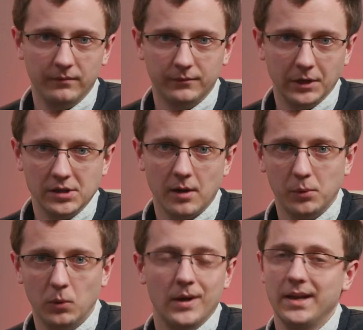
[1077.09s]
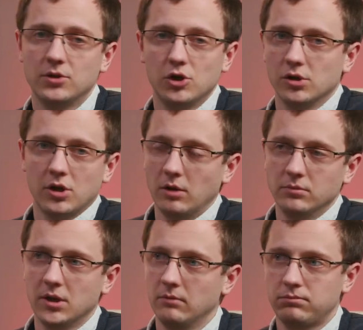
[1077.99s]
for example, is just going
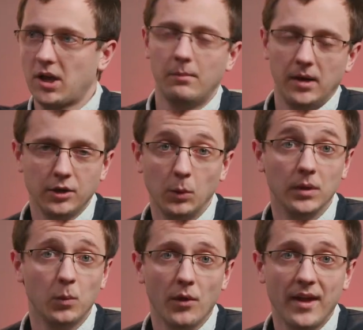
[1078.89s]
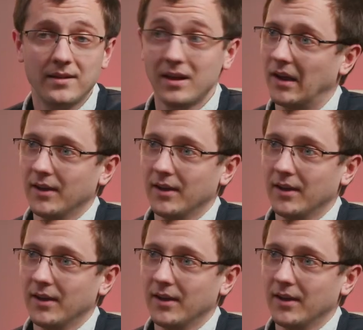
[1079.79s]
to come at you with what they think,